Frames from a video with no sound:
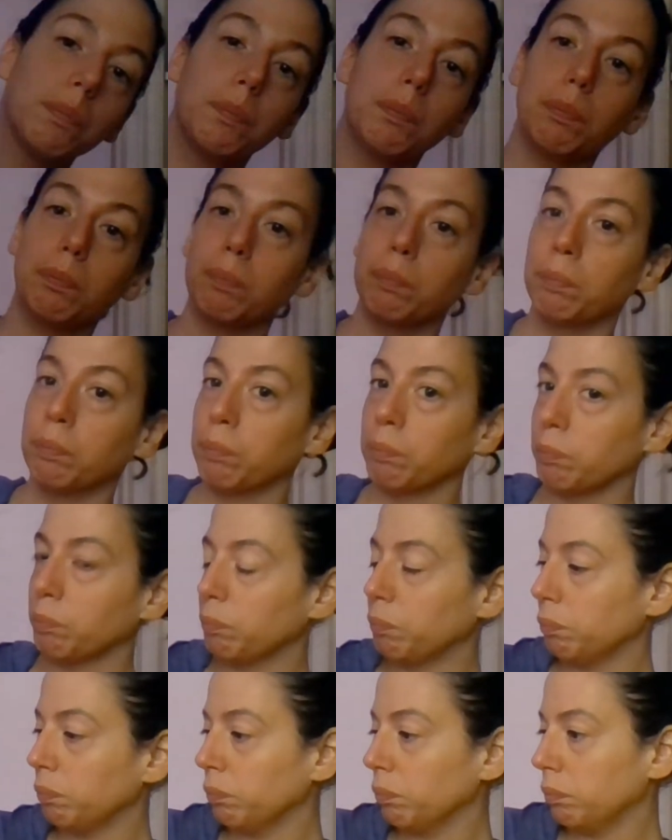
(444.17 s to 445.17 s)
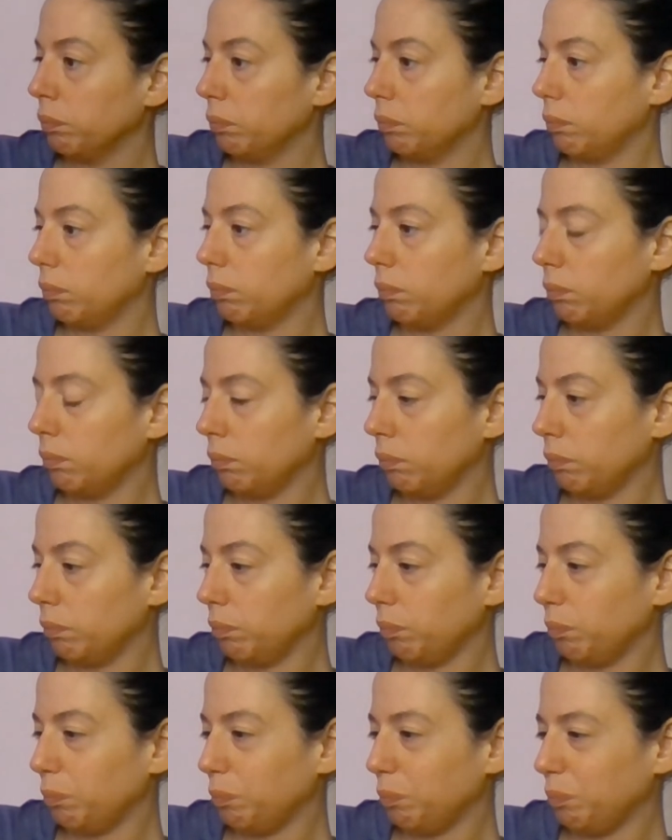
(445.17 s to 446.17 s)

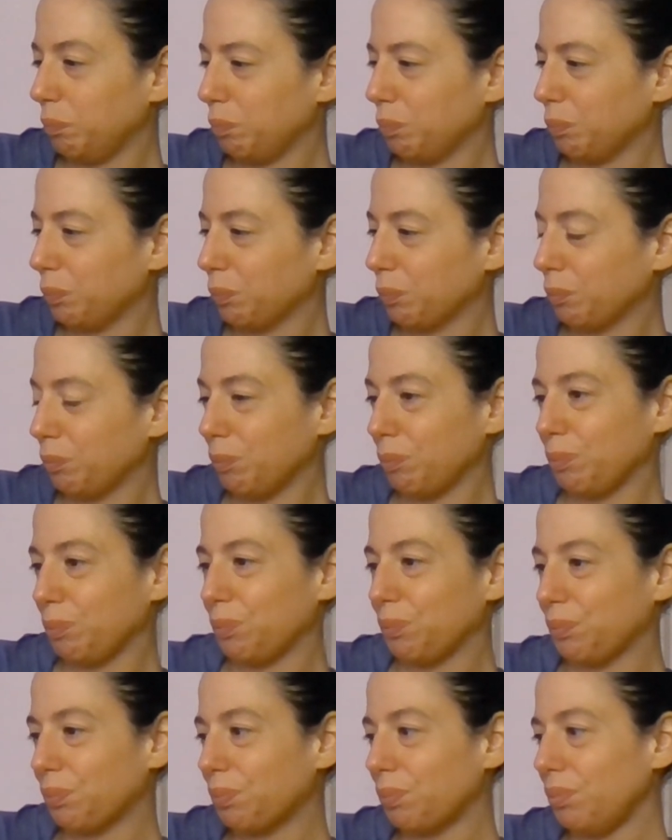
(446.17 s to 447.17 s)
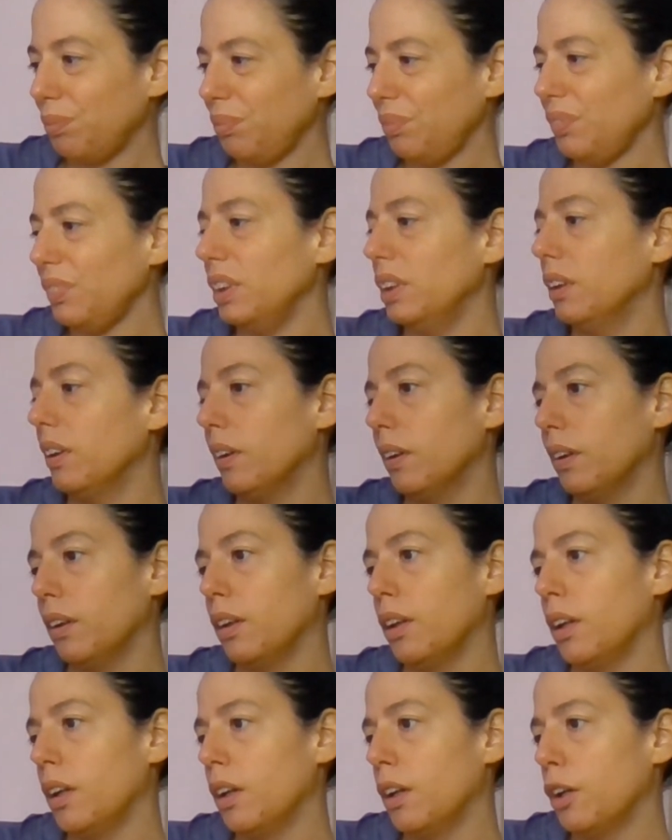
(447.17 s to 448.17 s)

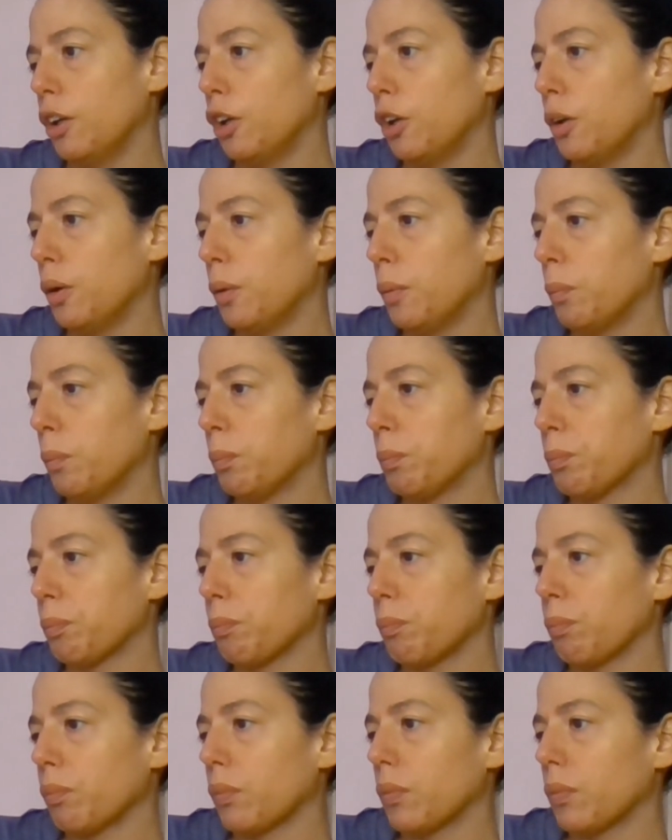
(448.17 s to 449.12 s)
(silence)